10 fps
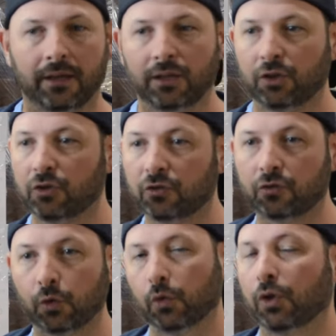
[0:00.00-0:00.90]
You just
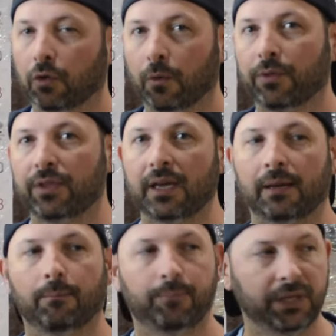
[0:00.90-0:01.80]
do your own
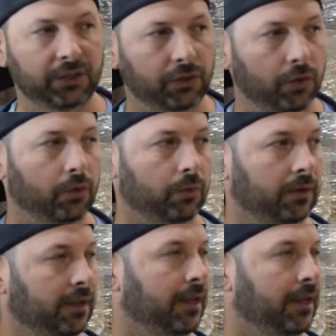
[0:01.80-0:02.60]
thing, be you.